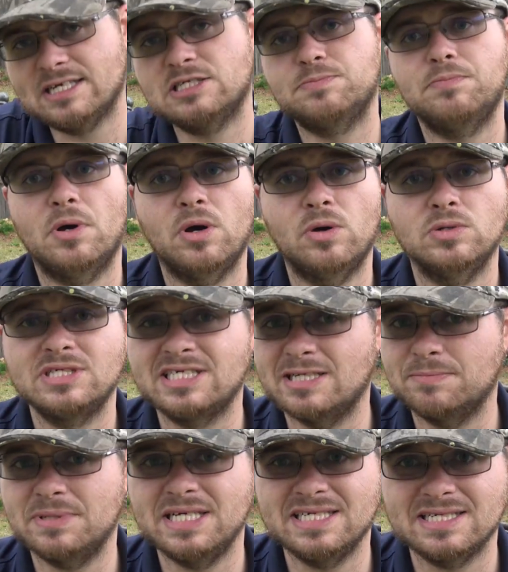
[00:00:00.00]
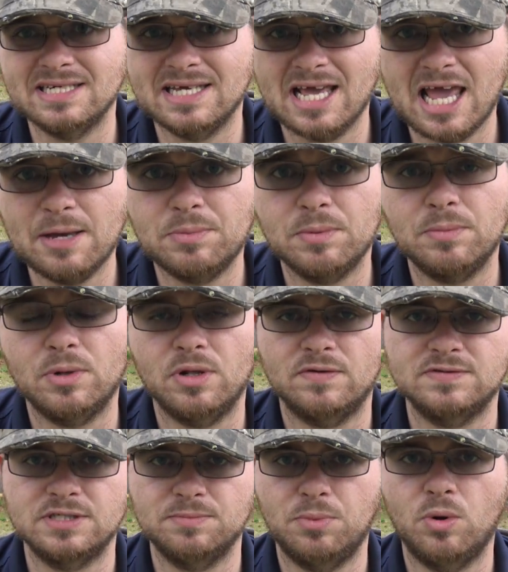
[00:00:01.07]
this bow simply is incapable
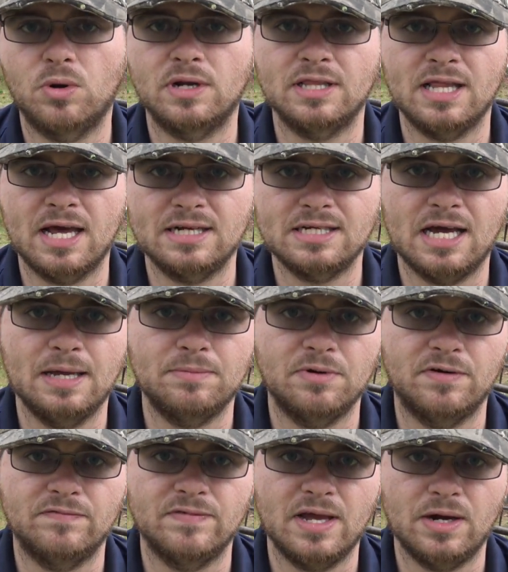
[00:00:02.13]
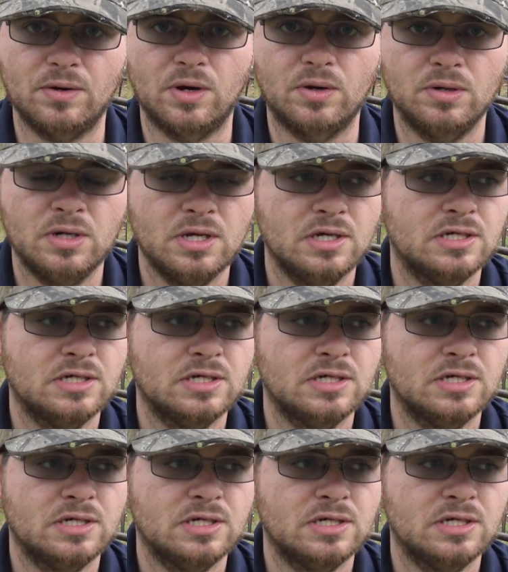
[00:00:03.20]
of supporting that type of arrow.